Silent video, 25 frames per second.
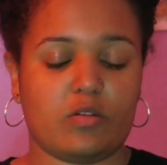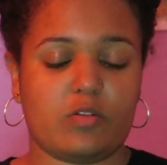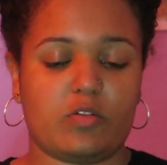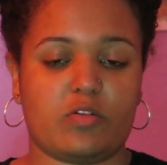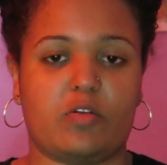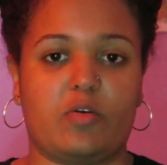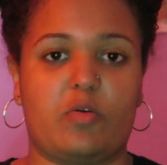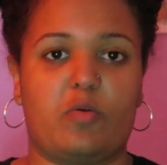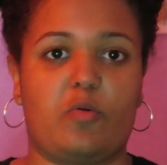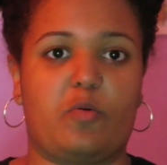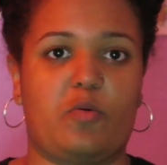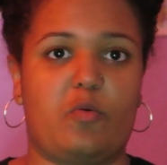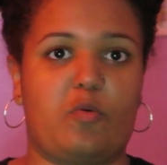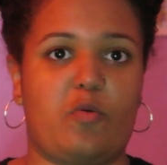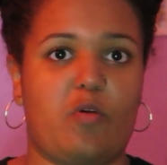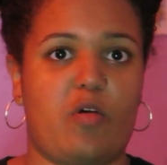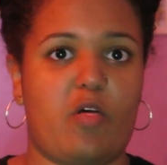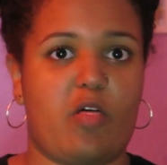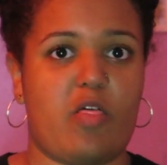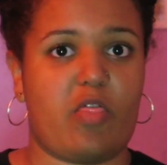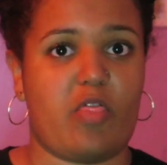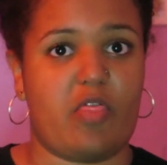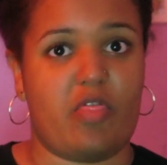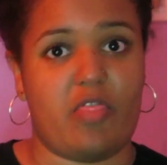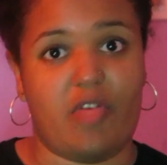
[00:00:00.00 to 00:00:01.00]
So
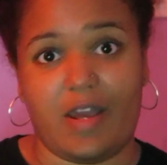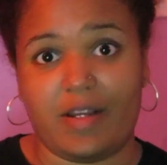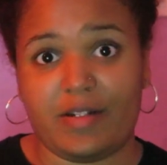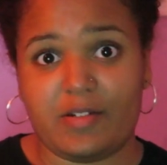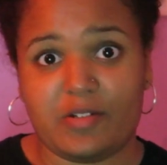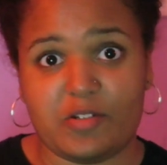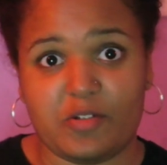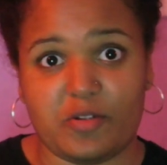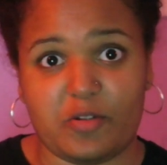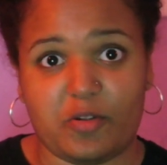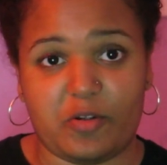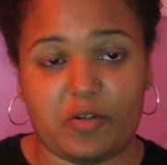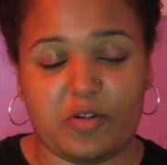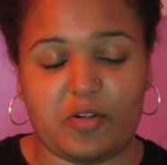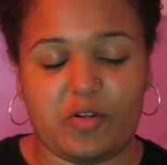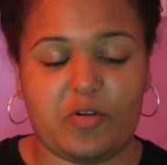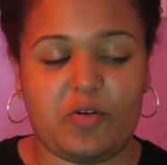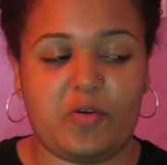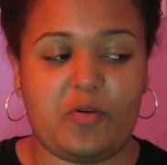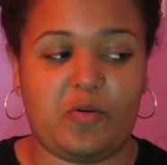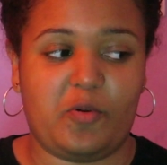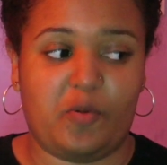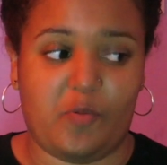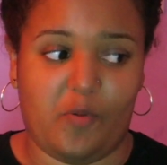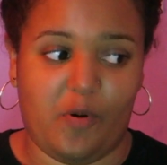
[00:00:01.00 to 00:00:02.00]
that took
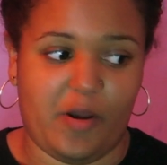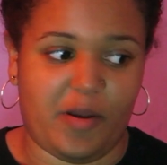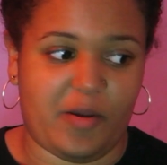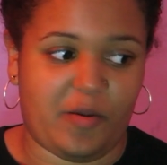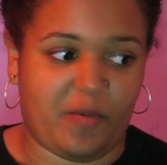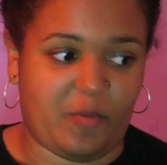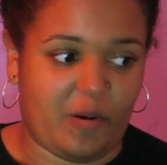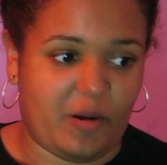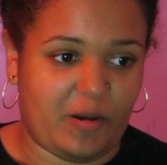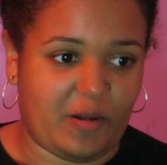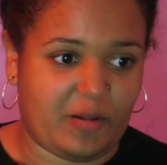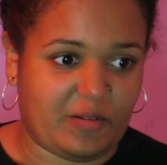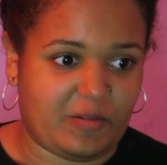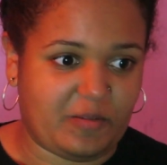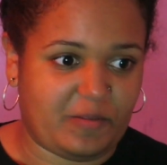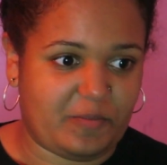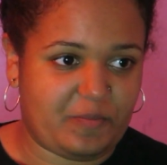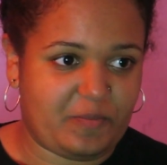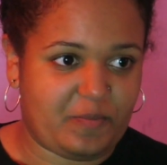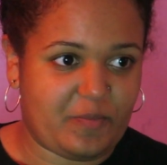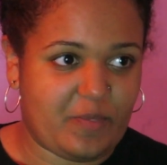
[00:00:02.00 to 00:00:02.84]
quite a while,